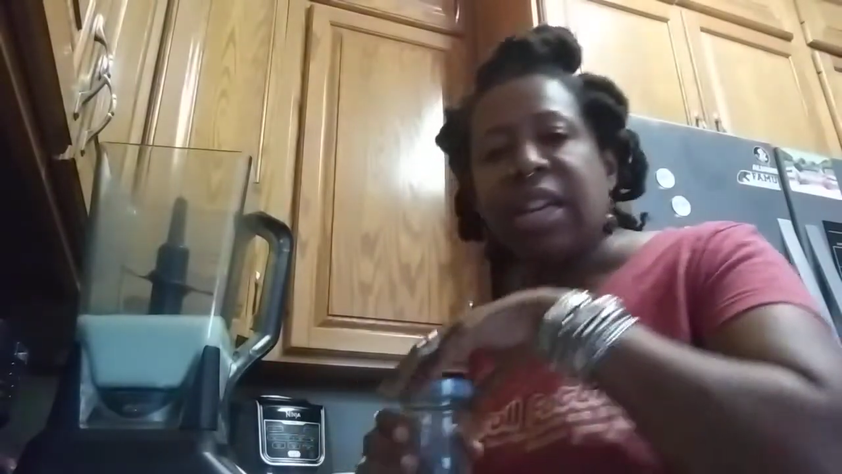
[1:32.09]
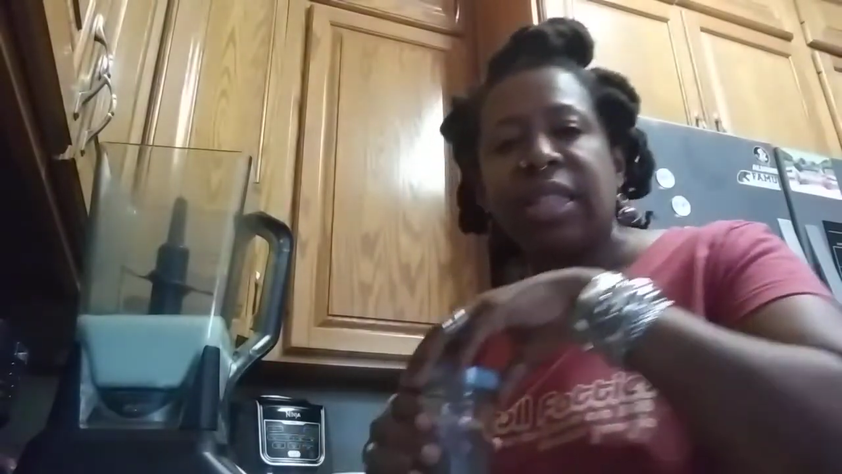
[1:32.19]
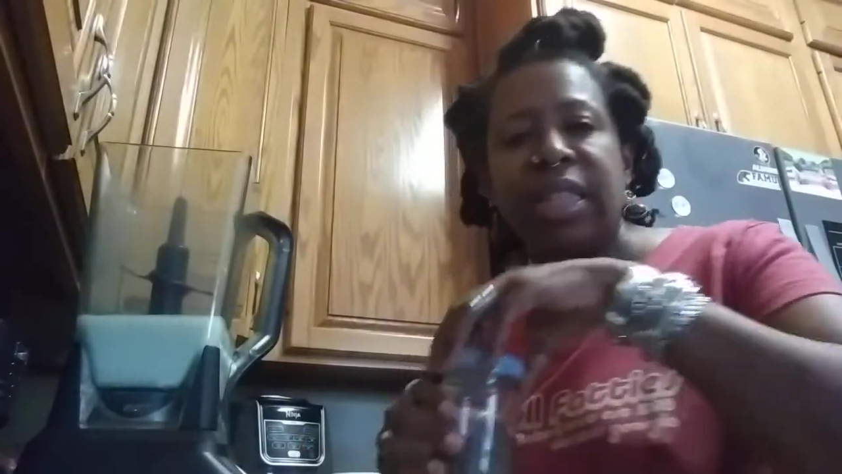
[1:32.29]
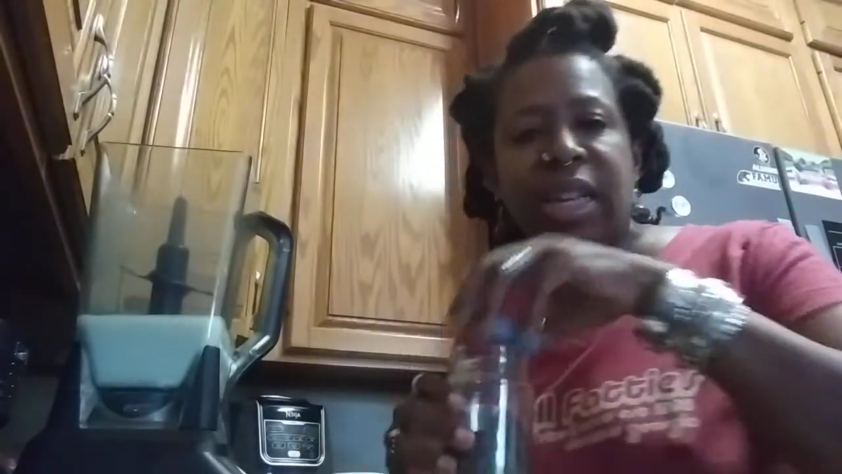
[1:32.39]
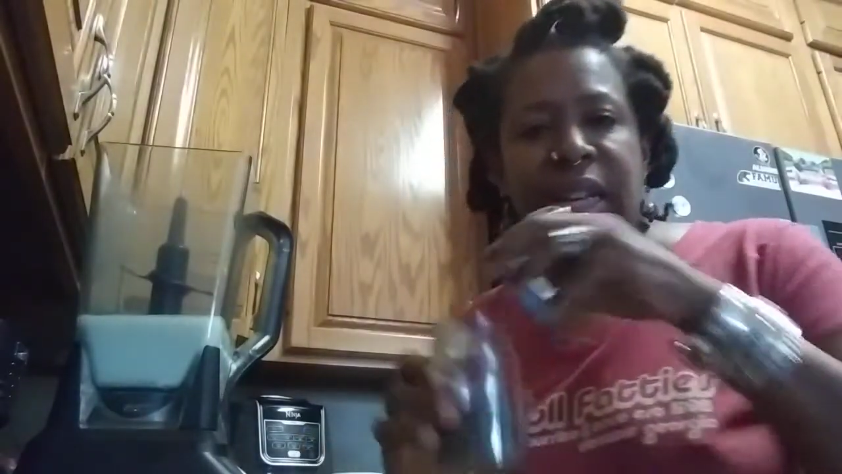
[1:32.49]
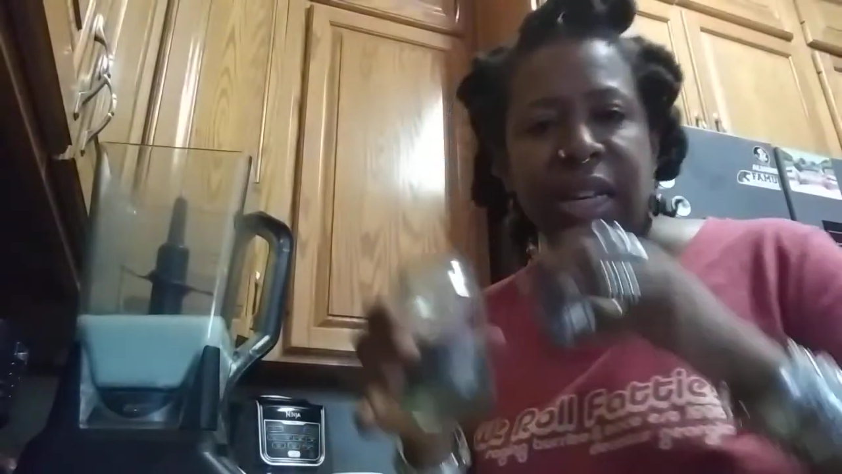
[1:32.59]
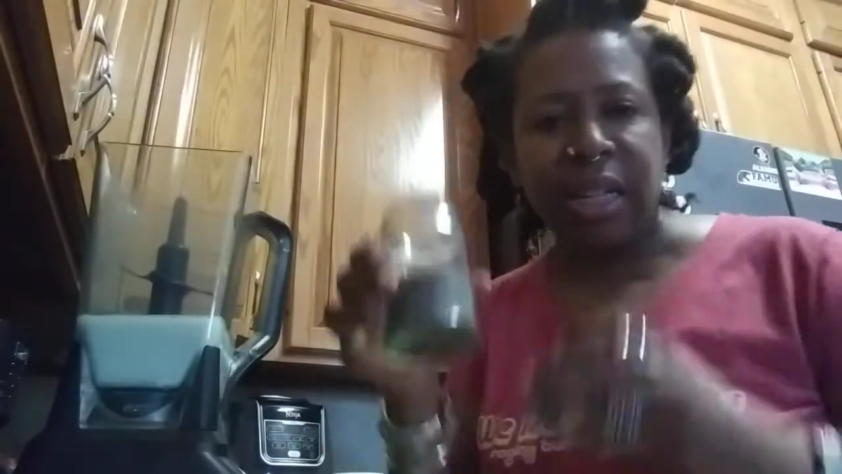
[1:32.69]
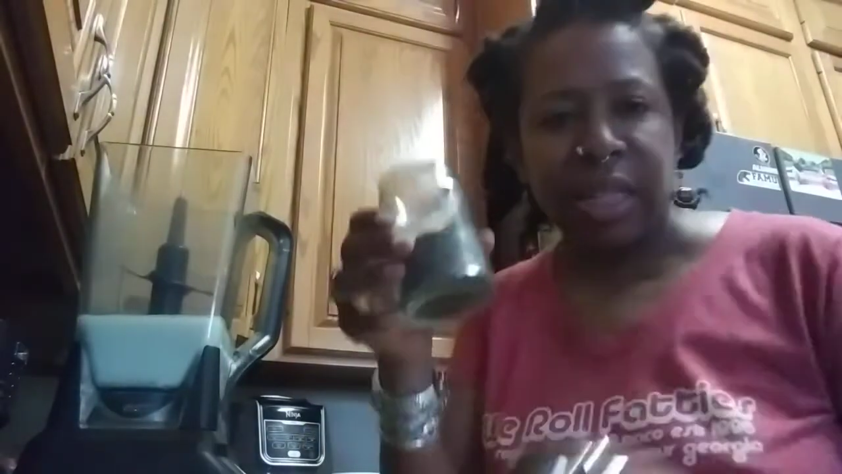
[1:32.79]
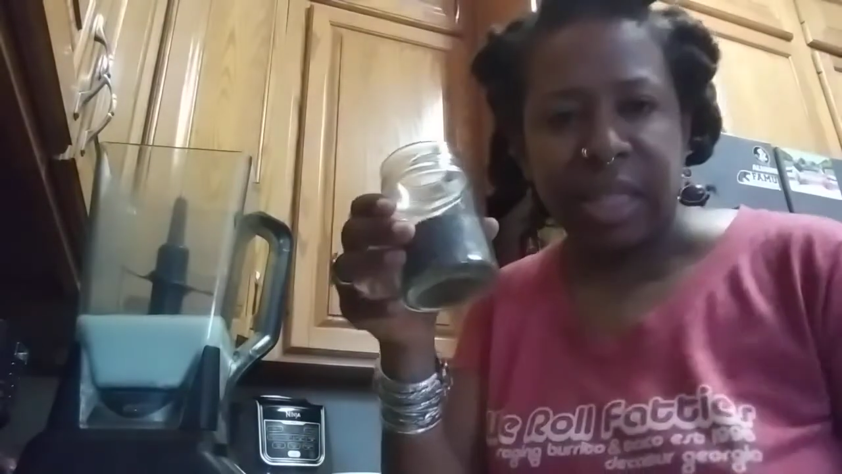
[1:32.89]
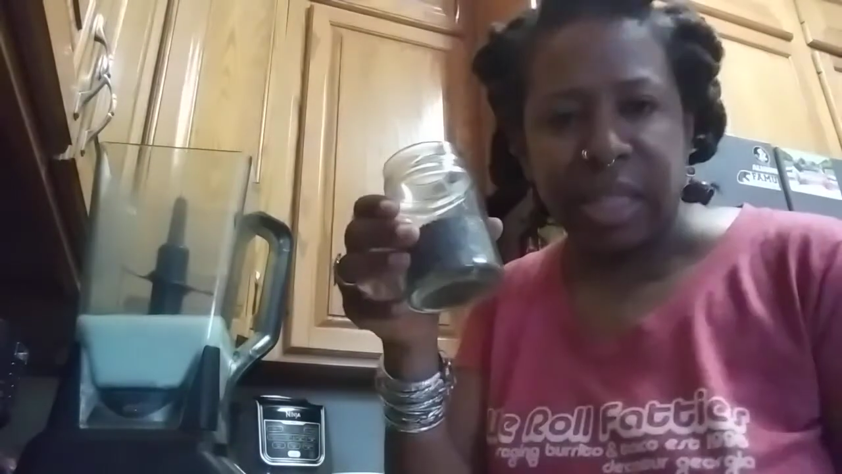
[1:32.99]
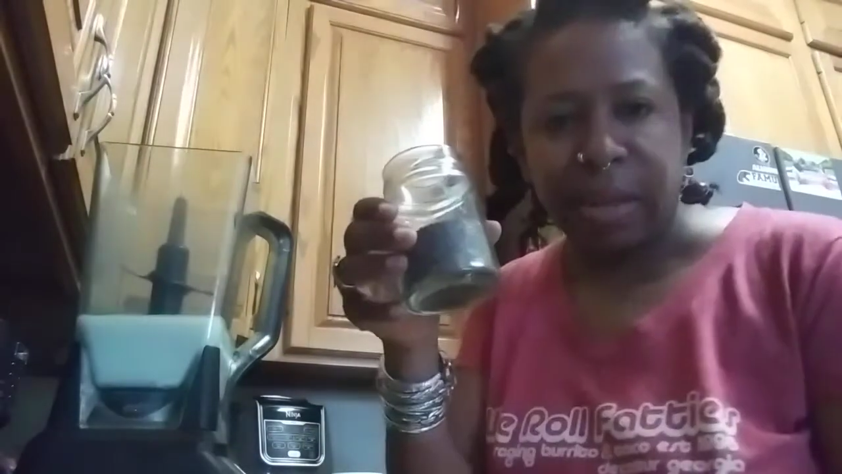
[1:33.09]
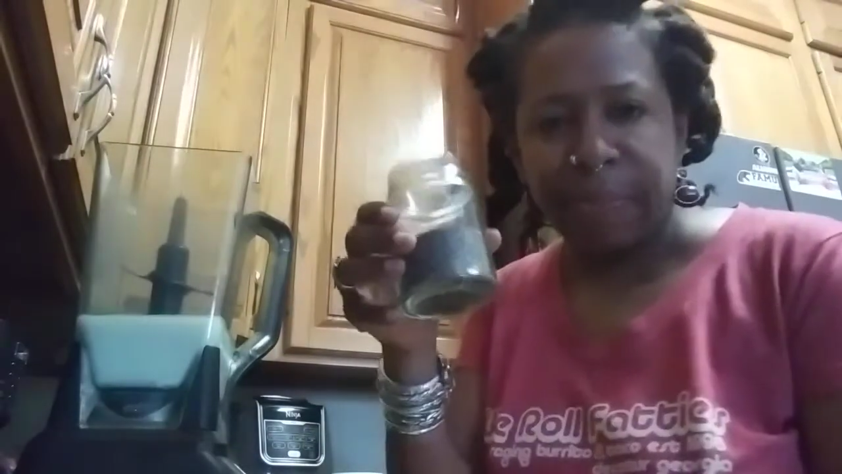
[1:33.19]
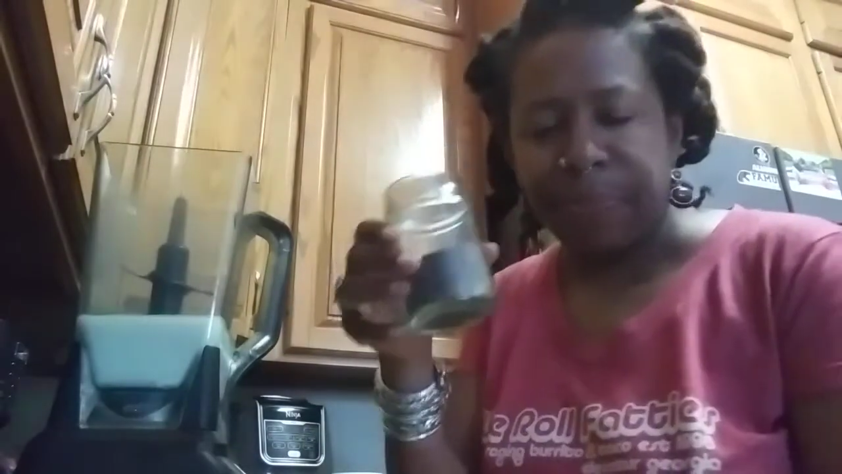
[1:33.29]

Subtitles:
seeds.